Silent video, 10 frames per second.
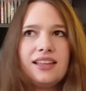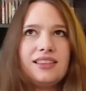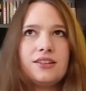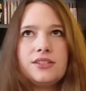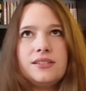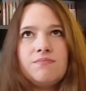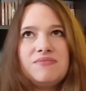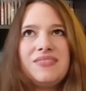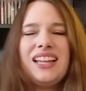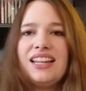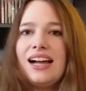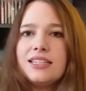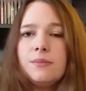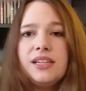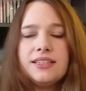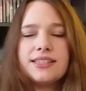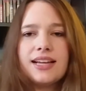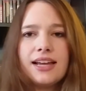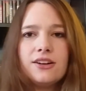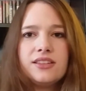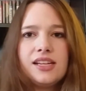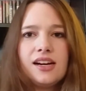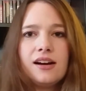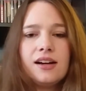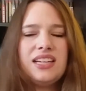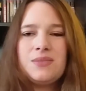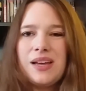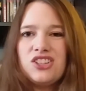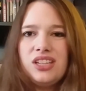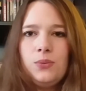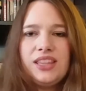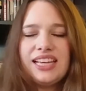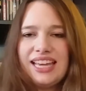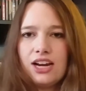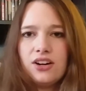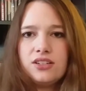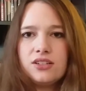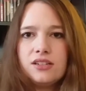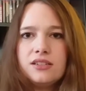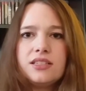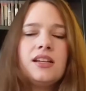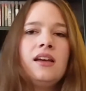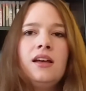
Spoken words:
there's a lot to be desired there, especially with the characters.